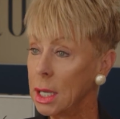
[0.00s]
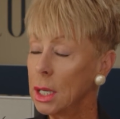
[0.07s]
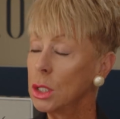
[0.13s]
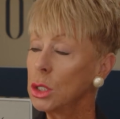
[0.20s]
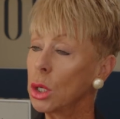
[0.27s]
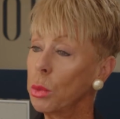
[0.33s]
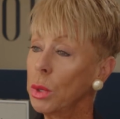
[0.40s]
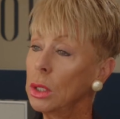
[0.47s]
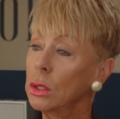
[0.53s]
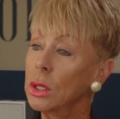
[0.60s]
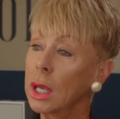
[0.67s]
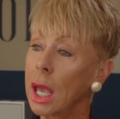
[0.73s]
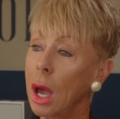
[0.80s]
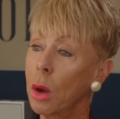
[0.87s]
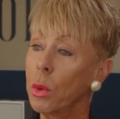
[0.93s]
So we
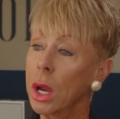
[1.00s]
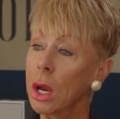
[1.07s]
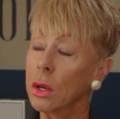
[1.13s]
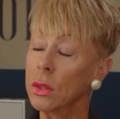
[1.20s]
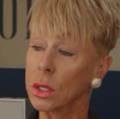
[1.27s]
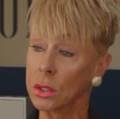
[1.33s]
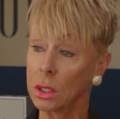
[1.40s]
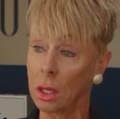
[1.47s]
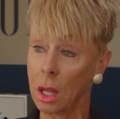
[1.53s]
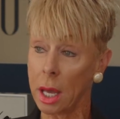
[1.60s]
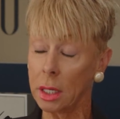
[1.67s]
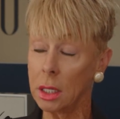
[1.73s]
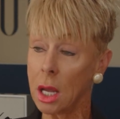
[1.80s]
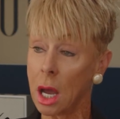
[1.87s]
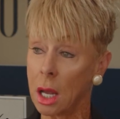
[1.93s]
look at where there's a
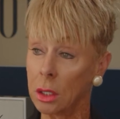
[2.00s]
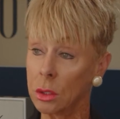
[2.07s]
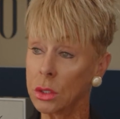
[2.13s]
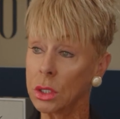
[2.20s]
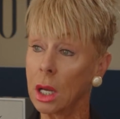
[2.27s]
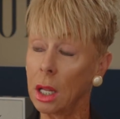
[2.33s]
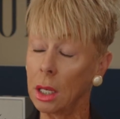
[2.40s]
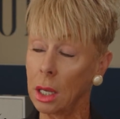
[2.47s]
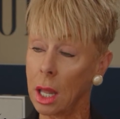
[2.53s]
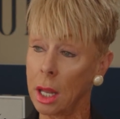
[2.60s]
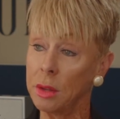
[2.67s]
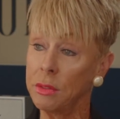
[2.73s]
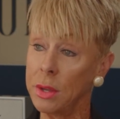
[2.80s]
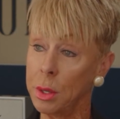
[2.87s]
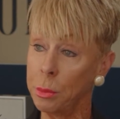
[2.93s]
lot of dollars, a lot
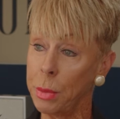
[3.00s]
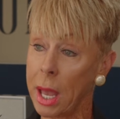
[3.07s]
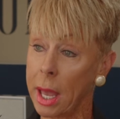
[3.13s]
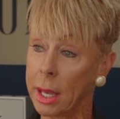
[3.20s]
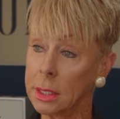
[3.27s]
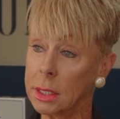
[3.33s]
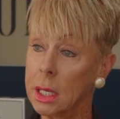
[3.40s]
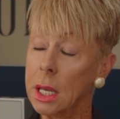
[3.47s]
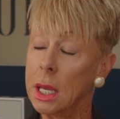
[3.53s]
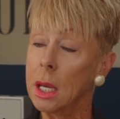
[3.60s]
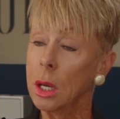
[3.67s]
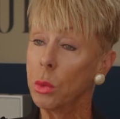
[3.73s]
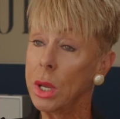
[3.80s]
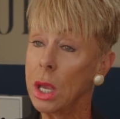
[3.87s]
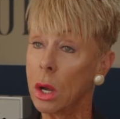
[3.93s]
of impact.
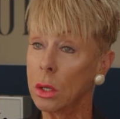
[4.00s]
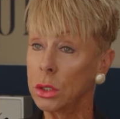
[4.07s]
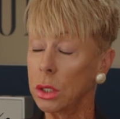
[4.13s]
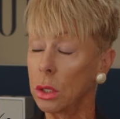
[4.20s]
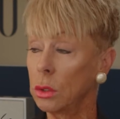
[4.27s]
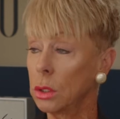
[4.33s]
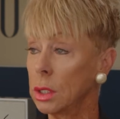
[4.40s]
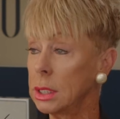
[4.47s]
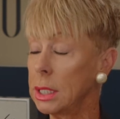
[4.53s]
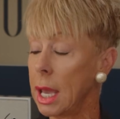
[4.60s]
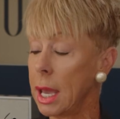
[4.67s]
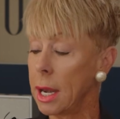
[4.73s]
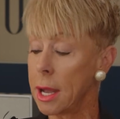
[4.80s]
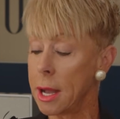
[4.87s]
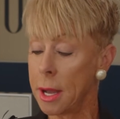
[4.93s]
We also looked
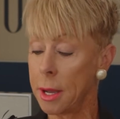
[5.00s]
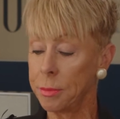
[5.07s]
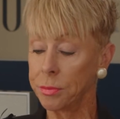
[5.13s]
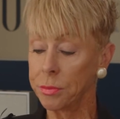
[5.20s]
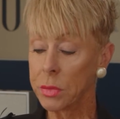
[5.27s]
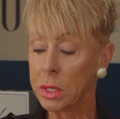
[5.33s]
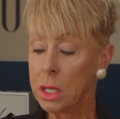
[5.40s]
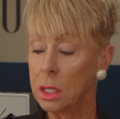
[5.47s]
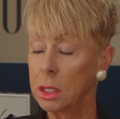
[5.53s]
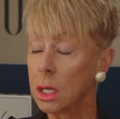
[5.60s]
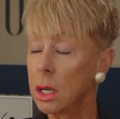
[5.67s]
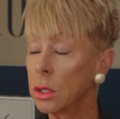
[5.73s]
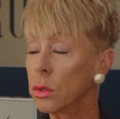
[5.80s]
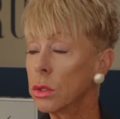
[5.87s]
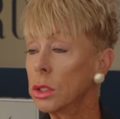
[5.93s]
at the
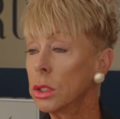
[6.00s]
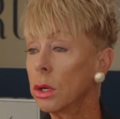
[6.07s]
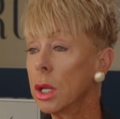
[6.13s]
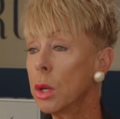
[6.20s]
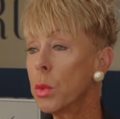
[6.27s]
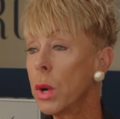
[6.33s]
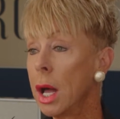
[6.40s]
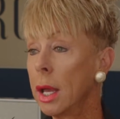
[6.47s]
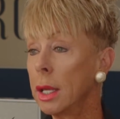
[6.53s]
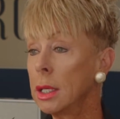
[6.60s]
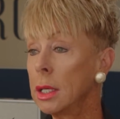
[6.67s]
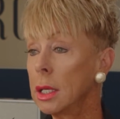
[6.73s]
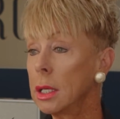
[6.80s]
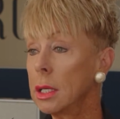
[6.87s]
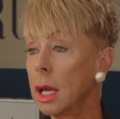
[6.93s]

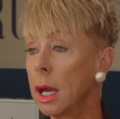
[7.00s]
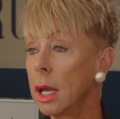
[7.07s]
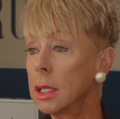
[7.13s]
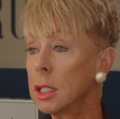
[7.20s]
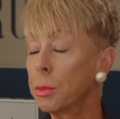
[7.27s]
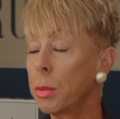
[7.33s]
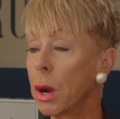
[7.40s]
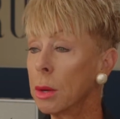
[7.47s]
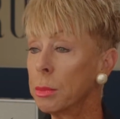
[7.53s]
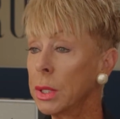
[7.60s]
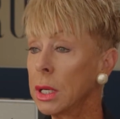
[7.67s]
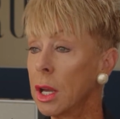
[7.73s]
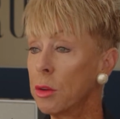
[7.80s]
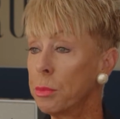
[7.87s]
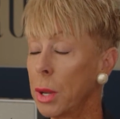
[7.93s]
131
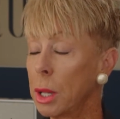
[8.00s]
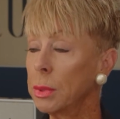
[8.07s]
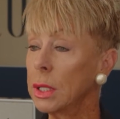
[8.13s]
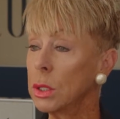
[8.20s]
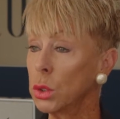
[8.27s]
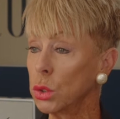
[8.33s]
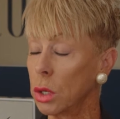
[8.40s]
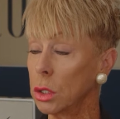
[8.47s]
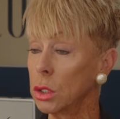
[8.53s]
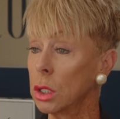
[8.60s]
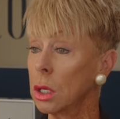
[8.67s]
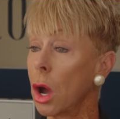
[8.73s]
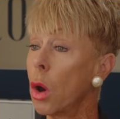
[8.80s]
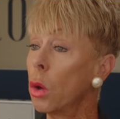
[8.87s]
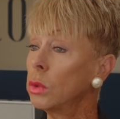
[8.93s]
Department of Public
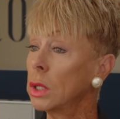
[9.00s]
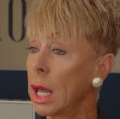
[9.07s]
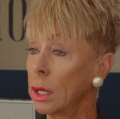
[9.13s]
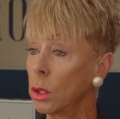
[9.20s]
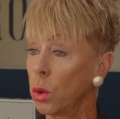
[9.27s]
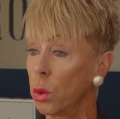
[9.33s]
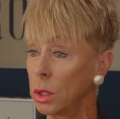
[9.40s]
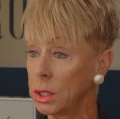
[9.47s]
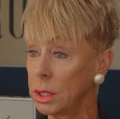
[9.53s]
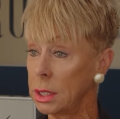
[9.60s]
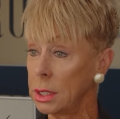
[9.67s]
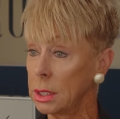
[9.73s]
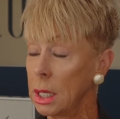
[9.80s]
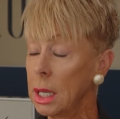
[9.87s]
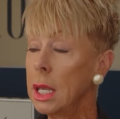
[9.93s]
Instruction online courses.